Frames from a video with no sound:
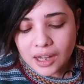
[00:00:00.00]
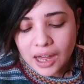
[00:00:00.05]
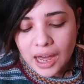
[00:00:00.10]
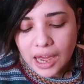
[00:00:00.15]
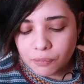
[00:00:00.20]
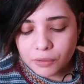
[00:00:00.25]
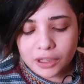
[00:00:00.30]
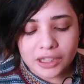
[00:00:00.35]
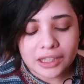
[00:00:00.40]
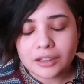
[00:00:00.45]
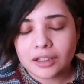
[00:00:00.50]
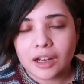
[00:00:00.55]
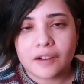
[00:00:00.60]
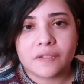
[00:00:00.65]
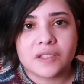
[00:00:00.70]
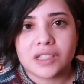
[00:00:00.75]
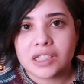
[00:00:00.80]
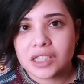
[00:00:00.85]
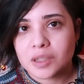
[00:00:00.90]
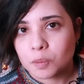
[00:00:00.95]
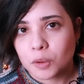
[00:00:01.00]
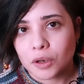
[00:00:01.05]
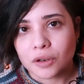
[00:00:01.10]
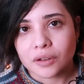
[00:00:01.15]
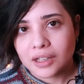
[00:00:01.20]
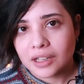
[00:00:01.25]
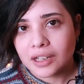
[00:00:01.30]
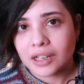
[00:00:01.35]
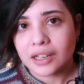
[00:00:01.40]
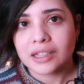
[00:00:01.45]
I really love this
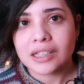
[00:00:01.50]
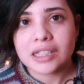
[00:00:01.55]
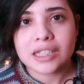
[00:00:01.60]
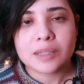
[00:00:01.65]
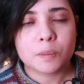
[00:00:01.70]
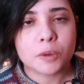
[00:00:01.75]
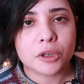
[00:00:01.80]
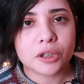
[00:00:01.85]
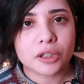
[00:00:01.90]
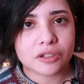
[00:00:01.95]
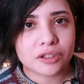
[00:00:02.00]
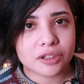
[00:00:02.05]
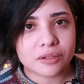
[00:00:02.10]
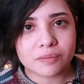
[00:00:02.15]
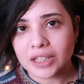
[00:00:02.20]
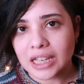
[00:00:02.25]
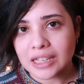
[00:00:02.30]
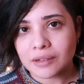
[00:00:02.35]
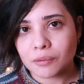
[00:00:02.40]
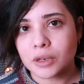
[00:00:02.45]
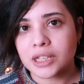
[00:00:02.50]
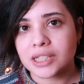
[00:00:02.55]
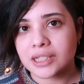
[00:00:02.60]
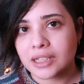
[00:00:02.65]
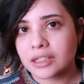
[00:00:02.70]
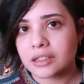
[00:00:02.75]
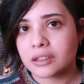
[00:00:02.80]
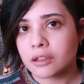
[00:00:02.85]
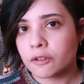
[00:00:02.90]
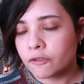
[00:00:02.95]
book. This book, it was
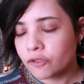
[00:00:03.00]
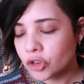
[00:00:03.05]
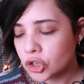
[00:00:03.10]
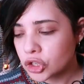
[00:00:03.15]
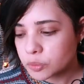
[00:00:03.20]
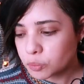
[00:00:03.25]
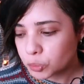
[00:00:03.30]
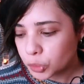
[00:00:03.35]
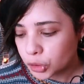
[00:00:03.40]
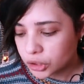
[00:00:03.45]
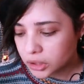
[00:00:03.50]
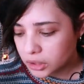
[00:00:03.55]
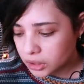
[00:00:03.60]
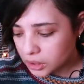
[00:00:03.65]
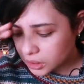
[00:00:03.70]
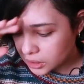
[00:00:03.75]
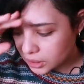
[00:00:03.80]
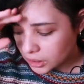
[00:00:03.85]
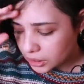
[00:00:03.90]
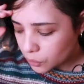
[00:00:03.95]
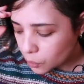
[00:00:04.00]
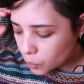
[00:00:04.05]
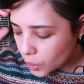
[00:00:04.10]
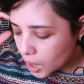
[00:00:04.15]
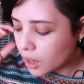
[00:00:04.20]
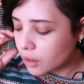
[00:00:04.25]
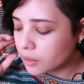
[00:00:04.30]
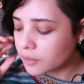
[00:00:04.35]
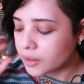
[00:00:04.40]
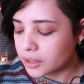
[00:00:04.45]
like the first book in a
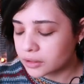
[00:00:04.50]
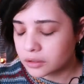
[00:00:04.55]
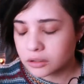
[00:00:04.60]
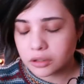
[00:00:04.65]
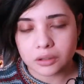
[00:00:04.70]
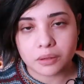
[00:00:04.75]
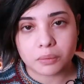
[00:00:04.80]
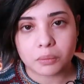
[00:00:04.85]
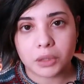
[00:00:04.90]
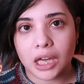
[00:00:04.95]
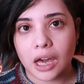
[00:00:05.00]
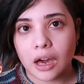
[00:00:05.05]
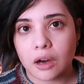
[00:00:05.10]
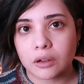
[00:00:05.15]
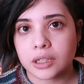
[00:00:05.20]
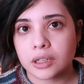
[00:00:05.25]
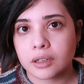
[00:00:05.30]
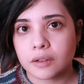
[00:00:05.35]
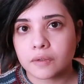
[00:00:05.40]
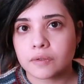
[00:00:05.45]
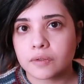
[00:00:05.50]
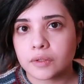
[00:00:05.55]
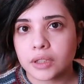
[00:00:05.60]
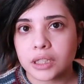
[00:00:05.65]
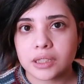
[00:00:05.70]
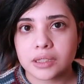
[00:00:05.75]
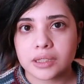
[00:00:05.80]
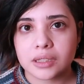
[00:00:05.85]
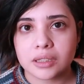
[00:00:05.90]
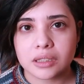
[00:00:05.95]
while that took me out like
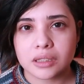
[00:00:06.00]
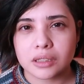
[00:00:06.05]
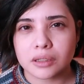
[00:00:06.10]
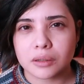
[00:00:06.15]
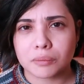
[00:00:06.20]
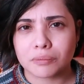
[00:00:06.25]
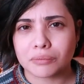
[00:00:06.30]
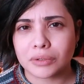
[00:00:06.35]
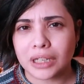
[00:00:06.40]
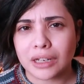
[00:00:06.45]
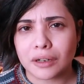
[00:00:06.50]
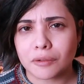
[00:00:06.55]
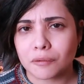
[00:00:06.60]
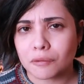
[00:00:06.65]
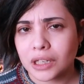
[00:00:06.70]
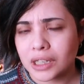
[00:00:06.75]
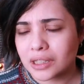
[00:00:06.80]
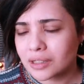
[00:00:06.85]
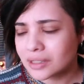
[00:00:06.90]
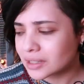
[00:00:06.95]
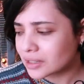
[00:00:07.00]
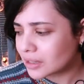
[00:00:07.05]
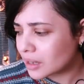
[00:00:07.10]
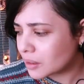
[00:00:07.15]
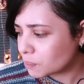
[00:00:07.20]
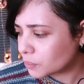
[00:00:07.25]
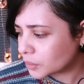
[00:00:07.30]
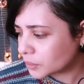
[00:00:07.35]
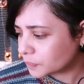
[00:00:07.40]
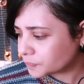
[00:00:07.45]
a reading
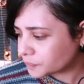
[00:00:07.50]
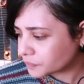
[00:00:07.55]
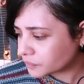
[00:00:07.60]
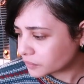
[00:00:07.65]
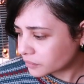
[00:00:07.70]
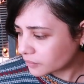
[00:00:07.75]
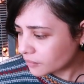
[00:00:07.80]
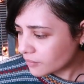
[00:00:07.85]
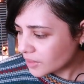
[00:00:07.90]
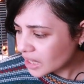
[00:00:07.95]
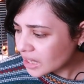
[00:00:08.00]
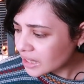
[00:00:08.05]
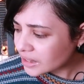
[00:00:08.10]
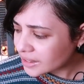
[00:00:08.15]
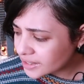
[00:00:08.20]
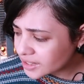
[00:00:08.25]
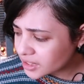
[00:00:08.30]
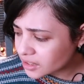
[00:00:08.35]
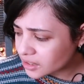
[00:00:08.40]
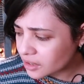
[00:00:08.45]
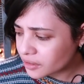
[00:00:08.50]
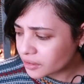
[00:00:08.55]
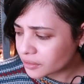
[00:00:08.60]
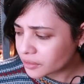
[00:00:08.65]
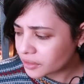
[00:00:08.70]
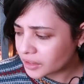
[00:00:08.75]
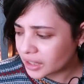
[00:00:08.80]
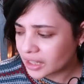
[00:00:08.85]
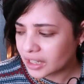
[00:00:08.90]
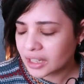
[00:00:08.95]
slump. That's
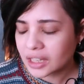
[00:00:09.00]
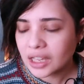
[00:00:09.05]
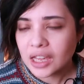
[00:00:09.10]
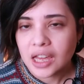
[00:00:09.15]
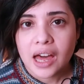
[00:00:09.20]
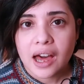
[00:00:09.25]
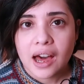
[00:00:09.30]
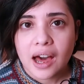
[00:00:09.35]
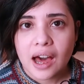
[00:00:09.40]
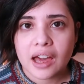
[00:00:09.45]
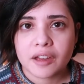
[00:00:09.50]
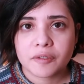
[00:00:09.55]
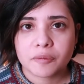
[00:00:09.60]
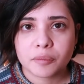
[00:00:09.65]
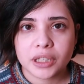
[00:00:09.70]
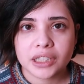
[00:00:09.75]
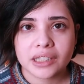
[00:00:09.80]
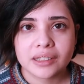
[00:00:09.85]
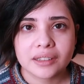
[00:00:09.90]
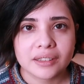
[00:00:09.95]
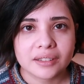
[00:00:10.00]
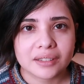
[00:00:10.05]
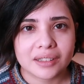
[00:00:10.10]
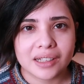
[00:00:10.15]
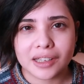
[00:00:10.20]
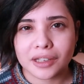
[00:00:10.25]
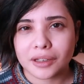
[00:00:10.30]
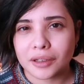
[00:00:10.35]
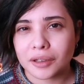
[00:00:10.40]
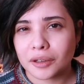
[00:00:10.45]
another thing. I've been
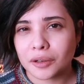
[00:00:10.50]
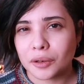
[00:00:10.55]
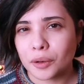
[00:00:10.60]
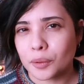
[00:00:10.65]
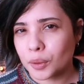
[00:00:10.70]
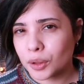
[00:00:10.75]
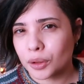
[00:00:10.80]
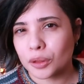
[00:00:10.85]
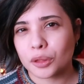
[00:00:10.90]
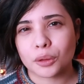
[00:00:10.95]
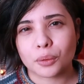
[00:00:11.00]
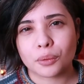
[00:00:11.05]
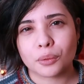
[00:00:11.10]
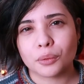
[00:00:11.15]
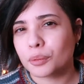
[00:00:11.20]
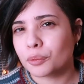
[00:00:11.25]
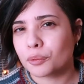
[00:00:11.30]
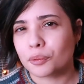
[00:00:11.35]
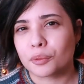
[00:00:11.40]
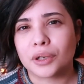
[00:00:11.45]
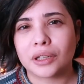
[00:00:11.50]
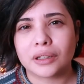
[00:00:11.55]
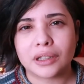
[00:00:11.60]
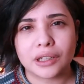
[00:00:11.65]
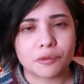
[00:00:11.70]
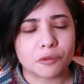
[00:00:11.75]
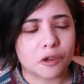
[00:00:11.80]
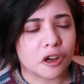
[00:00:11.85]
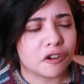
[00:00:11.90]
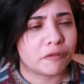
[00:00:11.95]
like going through a
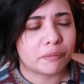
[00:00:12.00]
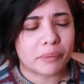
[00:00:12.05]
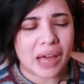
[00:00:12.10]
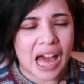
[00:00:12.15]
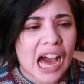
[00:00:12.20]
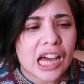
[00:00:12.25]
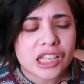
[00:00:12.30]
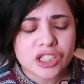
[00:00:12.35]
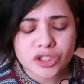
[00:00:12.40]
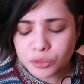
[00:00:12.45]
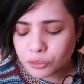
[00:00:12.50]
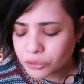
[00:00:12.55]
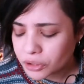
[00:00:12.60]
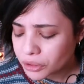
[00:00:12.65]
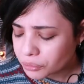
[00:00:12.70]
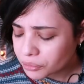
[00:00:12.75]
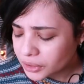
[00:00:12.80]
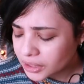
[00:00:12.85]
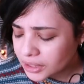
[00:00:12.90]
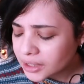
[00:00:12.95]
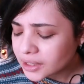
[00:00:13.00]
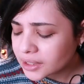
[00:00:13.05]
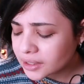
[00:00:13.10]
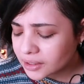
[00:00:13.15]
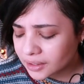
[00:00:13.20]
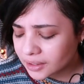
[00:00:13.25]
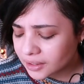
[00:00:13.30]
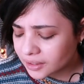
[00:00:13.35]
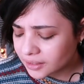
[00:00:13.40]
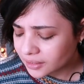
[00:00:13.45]
really rough patch with reading.
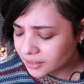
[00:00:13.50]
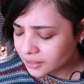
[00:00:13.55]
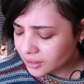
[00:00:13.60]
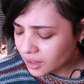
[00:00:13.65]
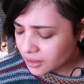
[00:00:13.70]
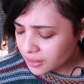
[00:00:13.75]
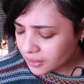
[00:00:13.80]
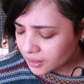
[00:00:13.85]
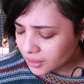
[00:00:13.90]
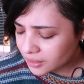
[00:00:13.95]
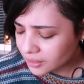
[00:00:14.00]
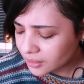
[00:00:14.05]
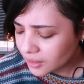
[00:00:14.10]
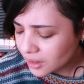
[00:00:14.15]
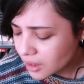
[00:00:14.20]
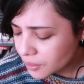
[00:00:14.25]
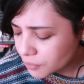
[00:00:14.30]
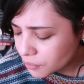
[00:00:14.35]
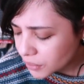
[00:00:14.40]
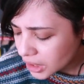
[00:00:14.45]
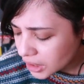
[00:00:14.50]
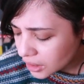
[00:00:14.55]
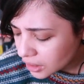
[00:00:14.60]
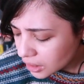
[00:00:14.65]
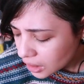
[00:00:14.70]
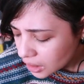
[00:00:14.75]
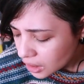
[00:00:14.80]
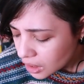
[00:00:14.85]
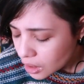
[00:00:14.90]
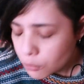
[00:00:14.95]
Like nothing that I
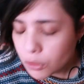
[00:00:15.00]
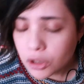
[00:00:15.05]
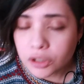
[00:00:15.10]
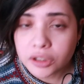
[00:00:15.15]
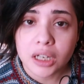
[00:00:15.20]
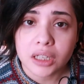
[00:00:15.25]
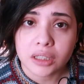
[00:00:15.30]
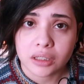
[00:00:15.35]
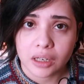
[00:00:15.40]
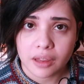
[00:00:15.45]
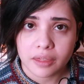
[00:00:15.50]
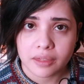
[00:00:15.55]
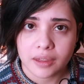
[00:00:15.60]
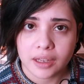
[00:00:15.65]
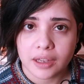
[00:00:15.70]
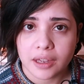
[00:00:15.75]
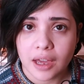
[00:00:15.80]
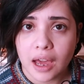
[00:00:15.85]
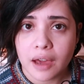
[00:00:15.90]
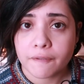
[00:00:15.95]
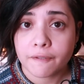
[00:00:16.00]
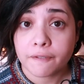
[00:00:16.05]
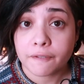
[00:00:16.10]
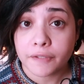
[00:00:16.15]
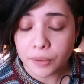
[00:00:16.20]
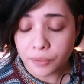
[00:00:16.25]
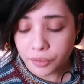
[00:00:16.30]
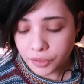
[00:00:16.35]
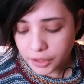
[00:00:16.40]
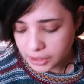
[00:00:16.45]
read, well, not nothing. A
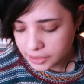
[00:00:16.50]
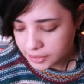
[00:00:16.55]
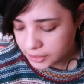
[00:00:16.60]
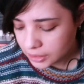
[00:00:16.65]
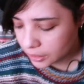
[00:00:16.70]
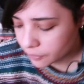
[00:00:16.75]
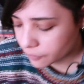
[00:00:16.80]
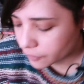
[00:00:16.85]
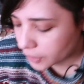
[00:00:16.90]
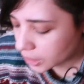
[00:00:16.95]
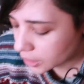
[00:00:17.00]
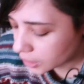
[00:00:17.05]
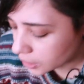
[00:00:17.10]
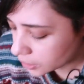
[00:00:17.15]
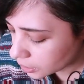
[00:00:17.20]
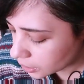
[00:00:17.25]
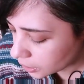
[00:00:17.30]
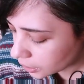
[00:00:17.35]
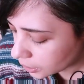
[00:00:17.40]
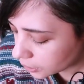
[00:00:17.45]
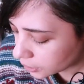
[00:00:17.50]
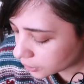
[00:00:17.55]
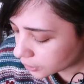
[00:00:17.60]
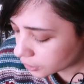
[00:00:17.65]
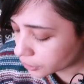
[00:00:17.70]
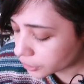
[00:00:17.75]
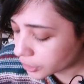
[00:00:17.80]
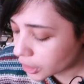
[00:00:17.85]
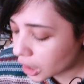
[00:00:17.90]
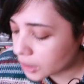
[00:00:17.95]
few things that I've read
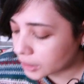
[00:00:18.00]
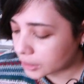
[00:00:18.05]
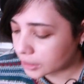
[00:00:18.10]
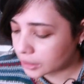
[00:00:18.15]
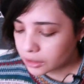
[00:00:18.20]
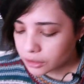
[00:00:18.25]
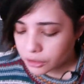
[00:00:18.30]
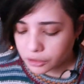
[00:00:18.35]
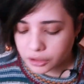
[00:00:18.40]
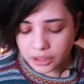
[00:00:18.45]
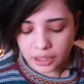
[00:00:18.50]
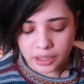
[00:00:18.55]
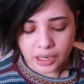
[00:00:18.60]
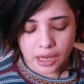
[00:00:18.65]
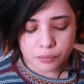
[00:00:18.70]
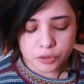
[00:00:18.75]
and they're not here yet.